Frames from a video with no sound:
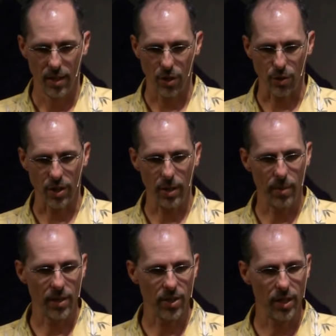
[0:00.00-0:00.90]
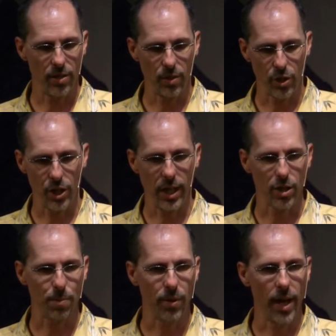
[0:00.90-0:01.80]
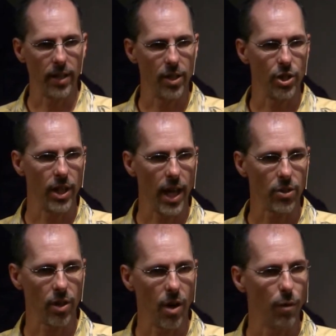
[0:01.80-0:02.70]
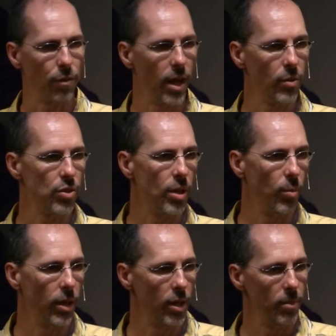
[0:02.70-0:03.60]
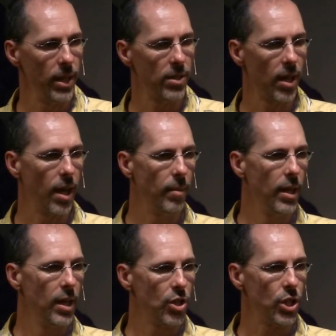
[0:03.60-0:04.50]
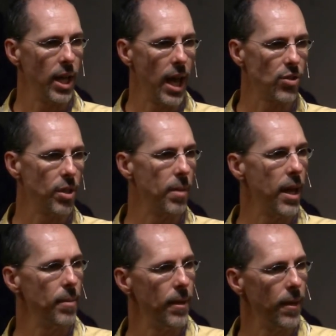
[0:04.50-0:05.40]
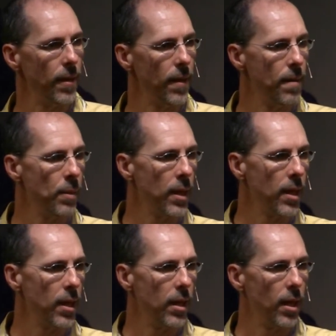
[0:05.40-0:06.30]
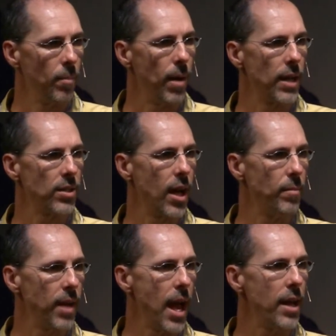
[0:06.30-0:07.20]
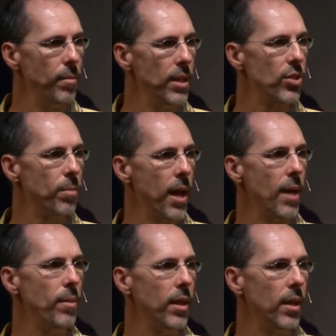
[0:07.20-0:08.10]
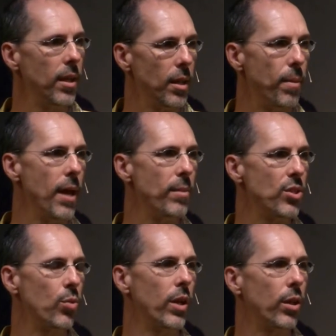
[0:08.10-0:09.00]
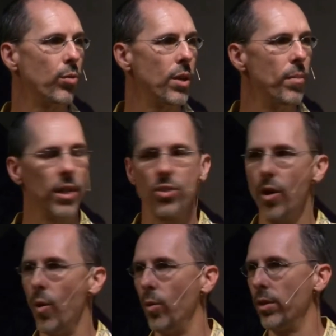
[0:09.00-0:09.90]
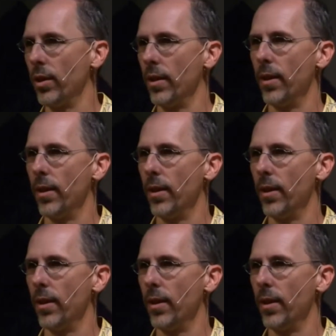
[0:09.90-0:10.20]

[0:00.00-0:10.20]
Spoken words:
So 10 months into it, she gets pregnant and she has to offload somewhere. In the meantime, she has the baby. And by the time Daddy meets the baby's 23 months old.